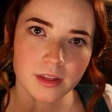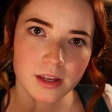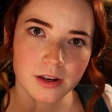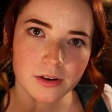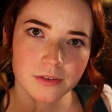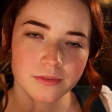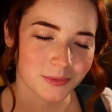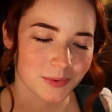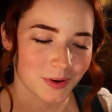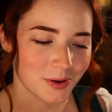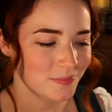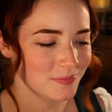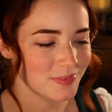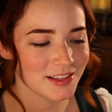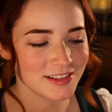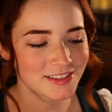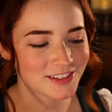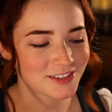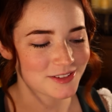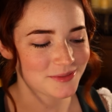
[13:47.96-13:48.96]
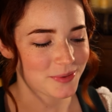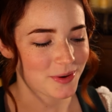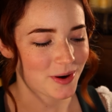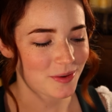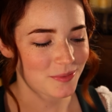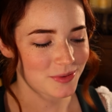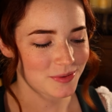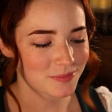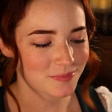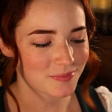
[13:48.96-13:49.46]
No? Well, that's no
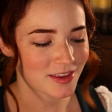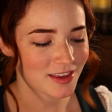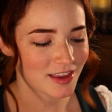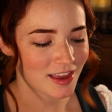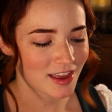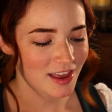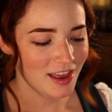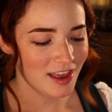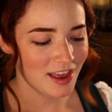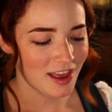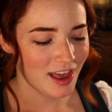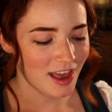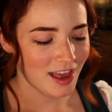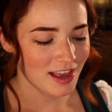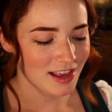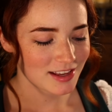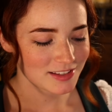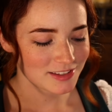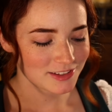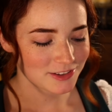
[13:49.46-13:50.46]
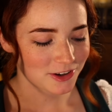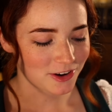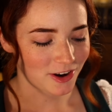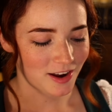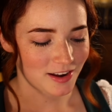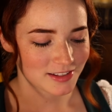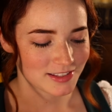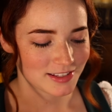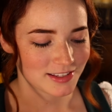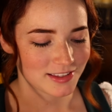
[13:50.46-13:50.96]
problem. As you're
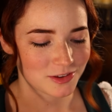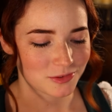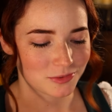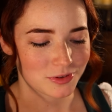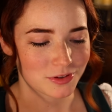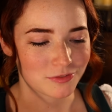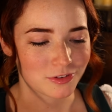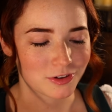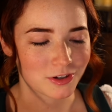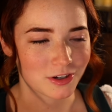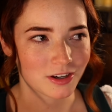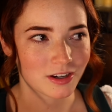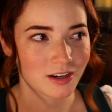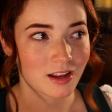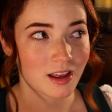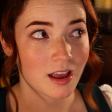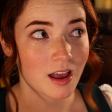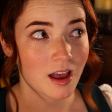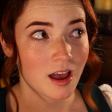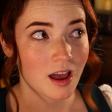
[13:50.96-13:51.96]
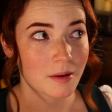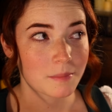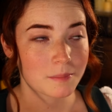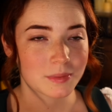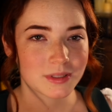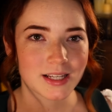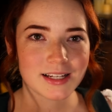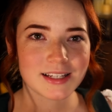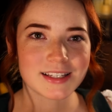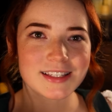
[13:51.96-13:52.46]
crossing the river,
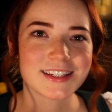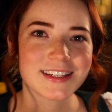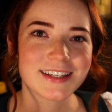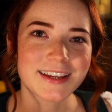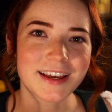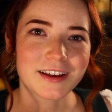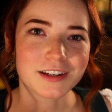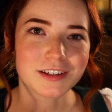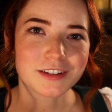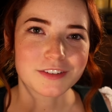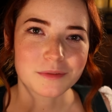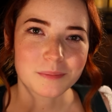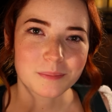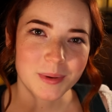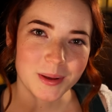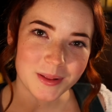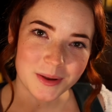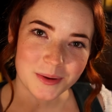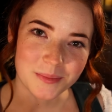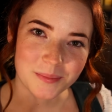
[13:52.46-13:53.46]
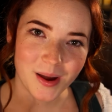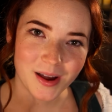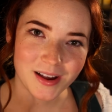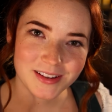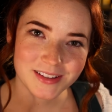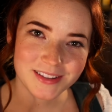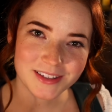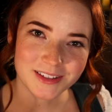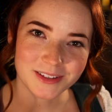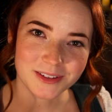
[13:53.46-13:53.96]
plenty of pillow
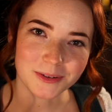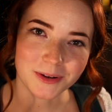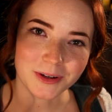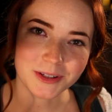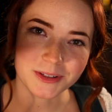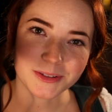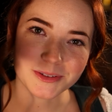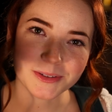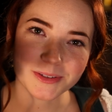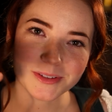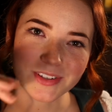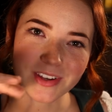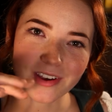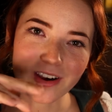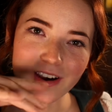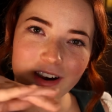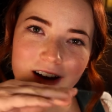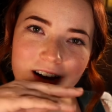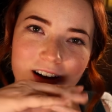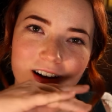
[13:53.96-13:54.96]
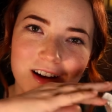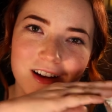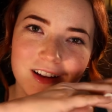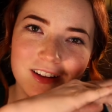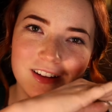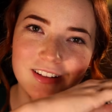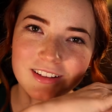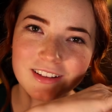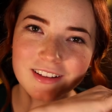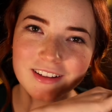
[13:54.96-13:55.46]
moss grows all
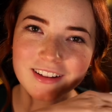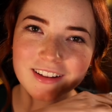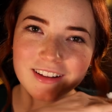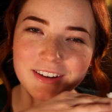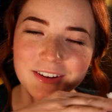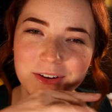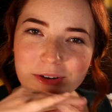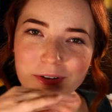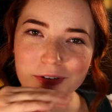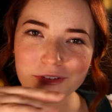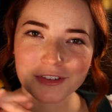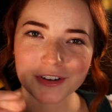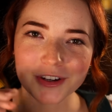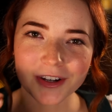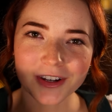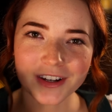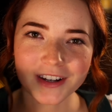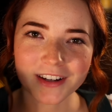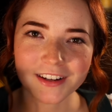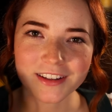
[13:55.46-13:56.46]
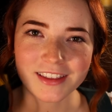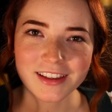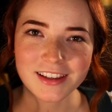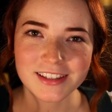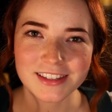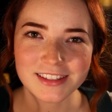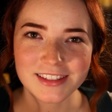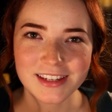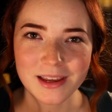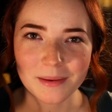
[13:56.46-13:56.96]
over the
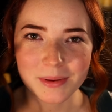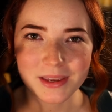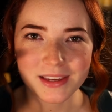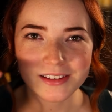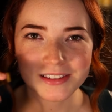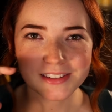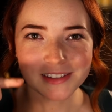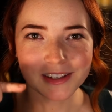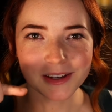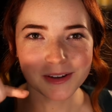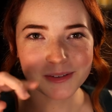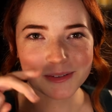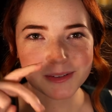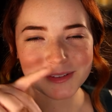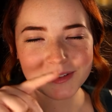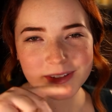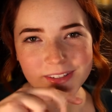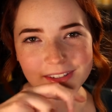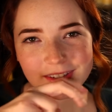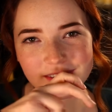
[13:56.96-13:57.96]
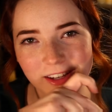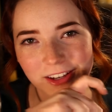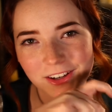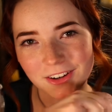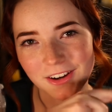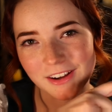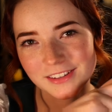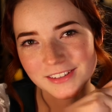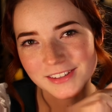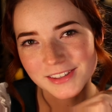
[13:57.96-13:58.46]
stepping stones
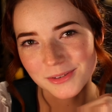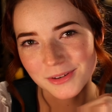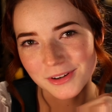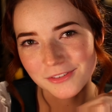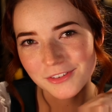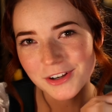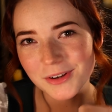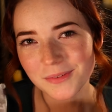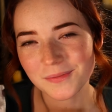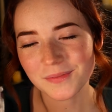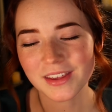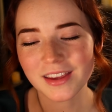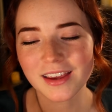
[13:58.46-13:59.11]
across the river.